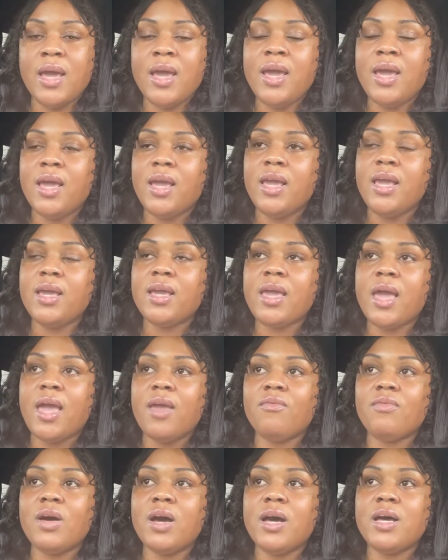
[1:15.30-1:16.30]
He
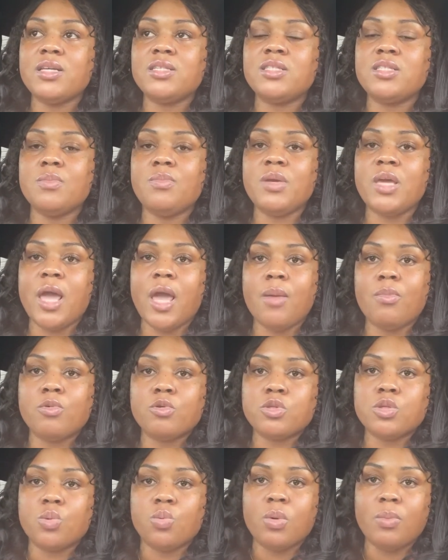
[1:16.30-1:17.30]
gave us to be able
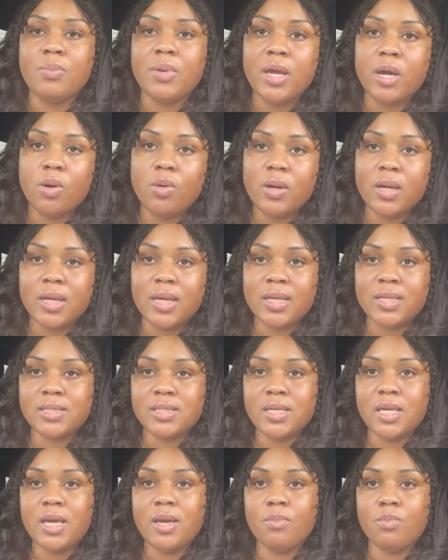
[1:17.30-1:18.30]
to rebel
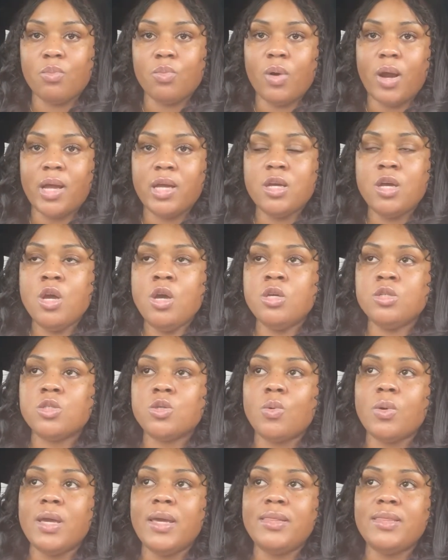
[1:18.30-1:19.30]
against him, right? So
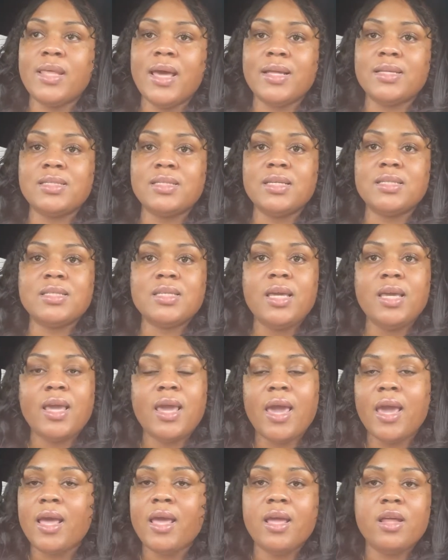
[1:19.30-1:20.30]
in that sense, he
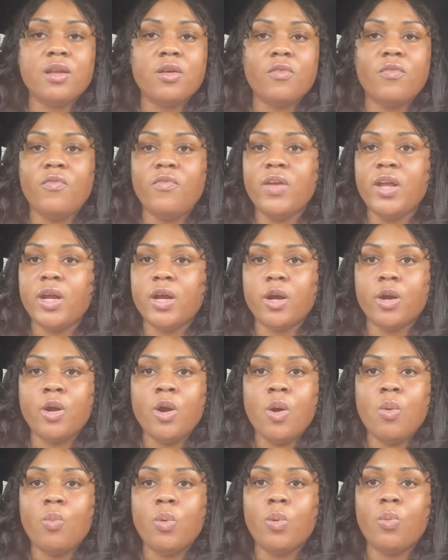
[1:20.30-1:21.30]
can't interfere
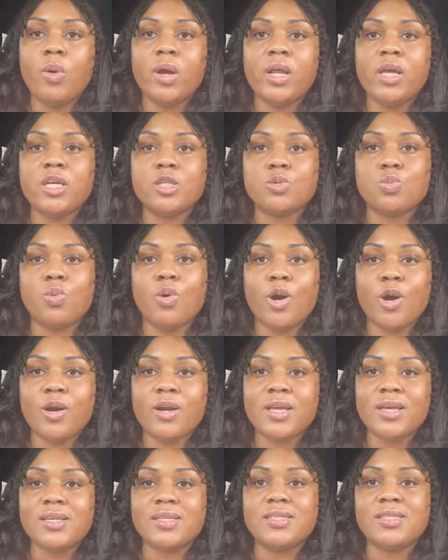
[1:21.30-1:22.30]
with what his word
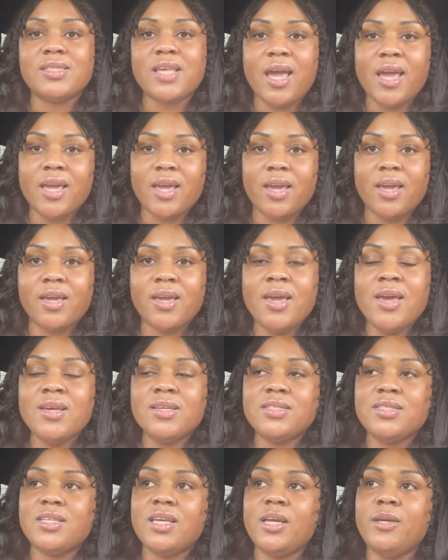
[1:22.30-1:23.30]
is saying.
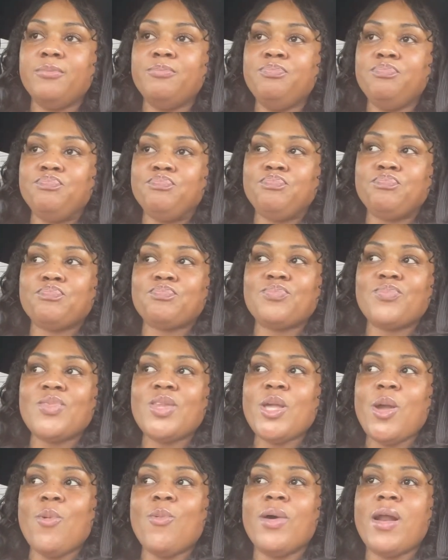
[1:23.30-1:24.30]
See,
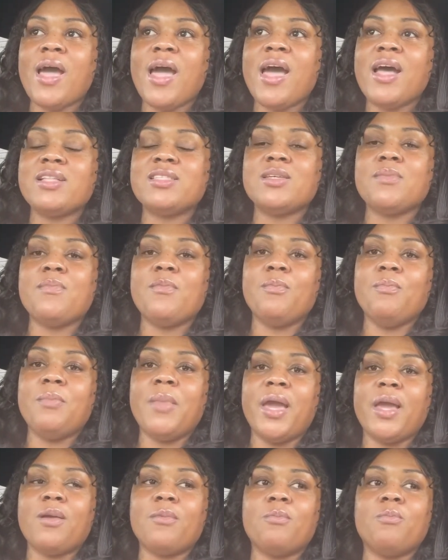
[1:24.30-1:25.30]
what I had to make